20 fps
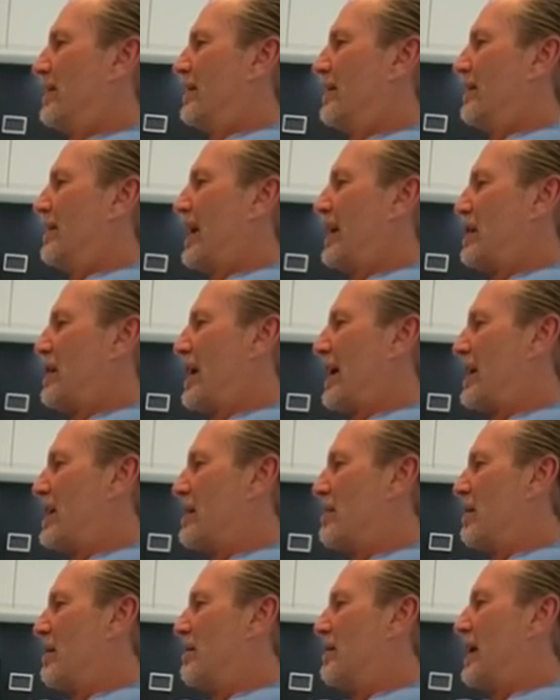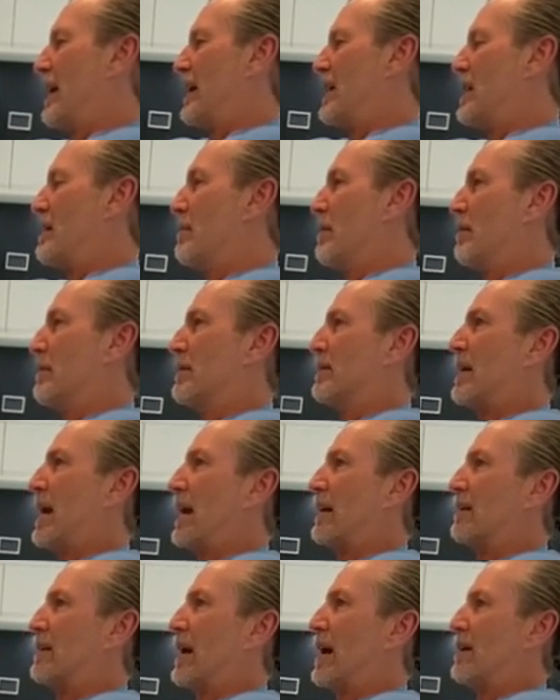And your mum and
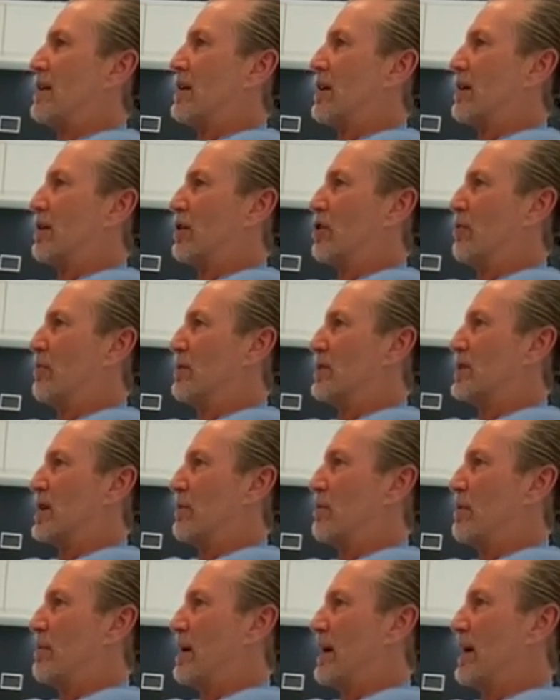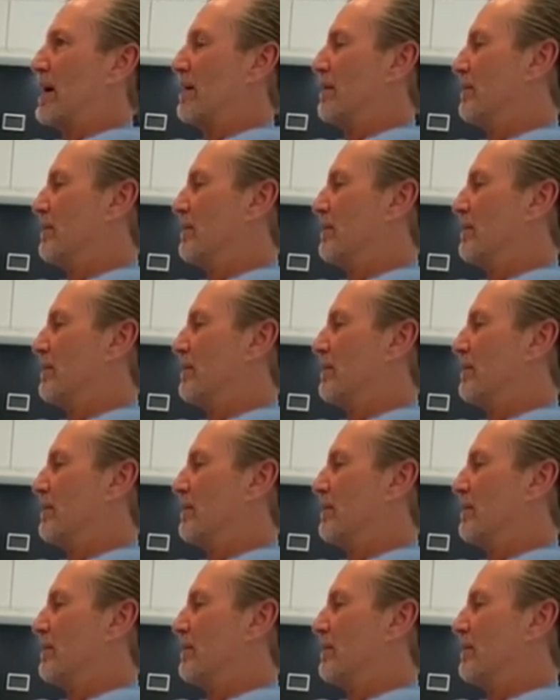dad, yeah? And you can come and sit with me.